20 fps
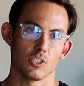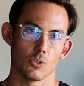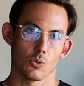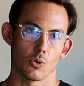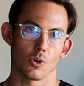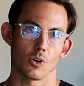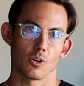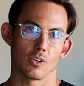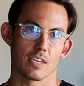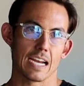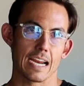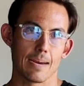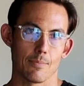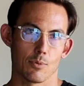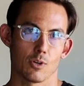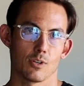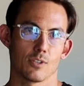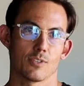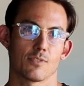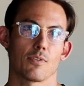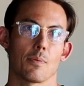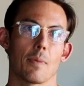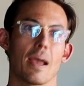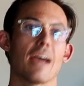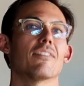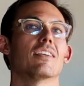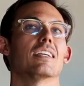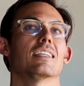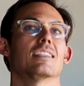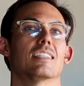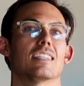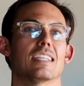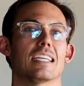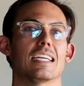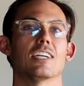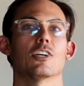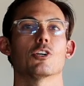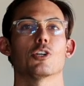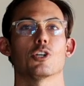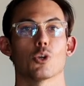your neighbors from having to
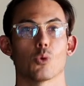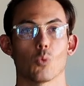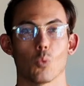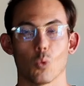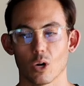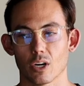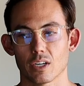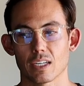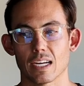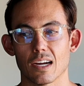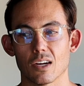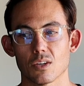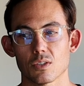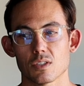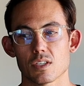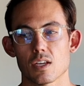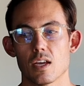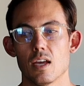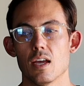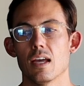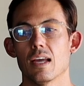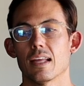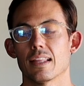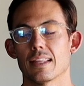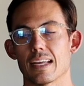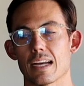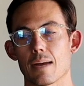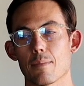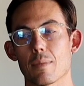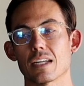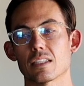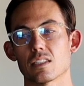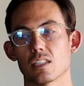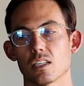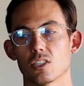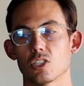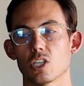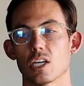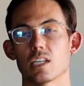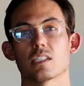hear your workouts, then I might
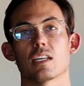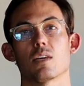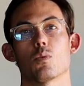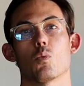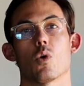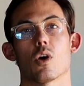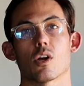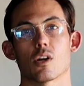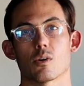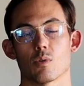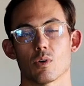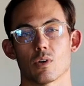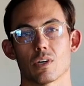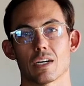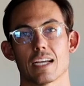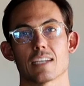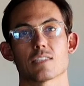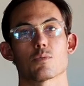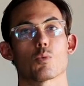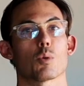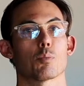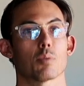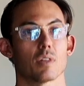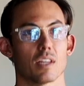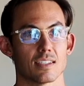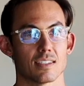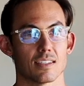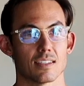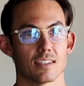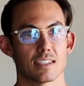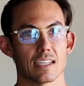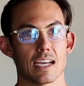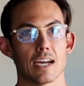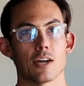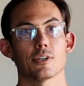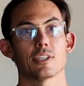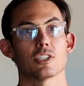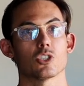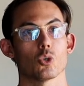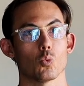suggest a water rower. It has a more pleasant
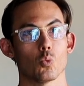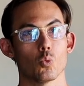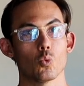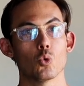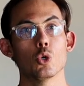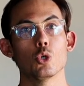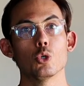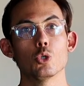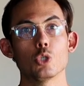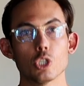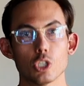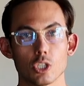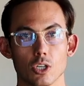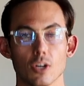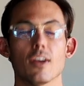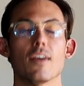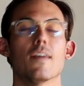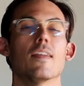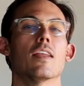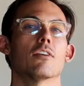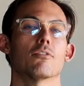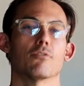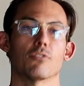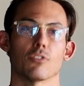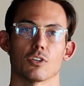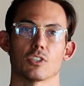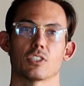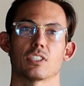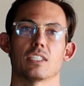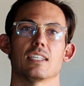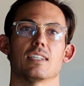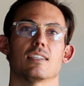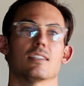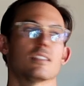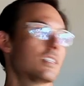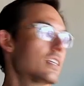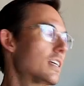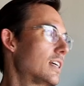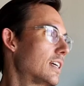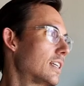sound. It's a whoosh
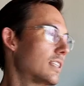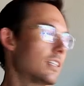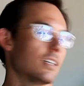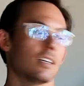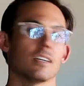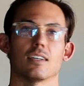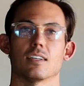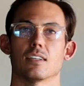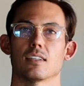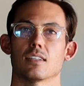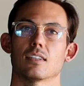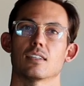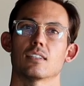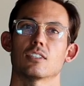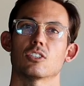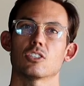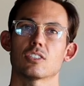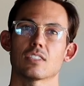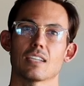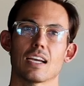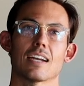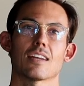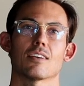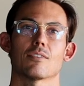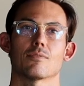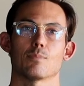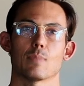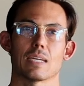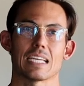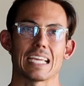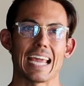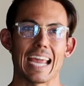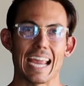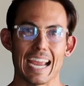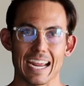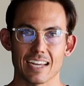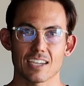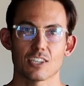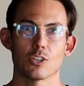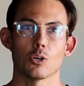versus the just kind of
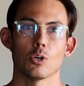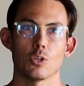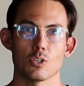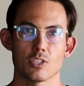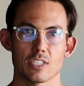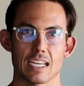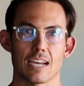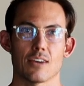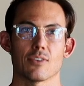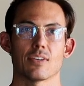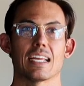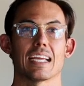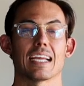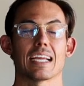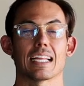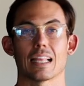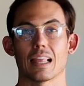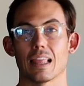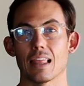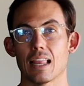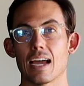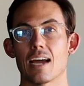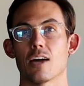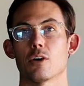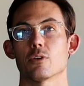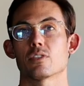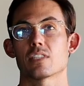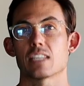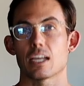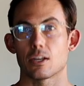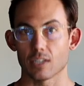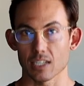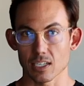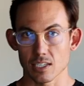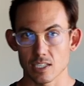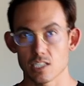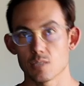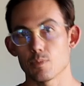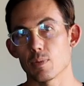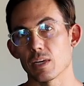mechanical sounding and loud sounding
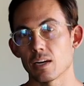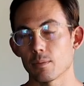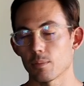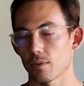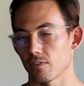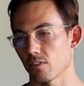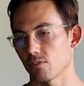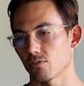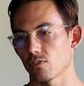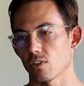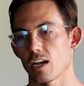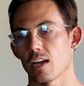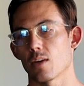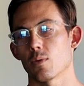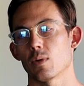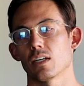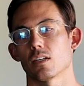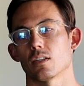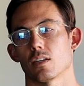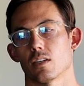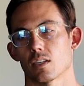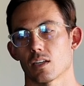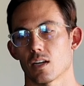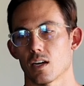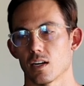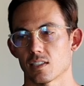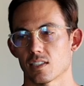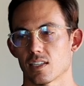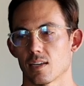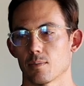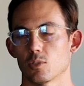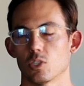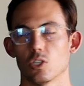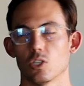spin up of the flywheel on a Concept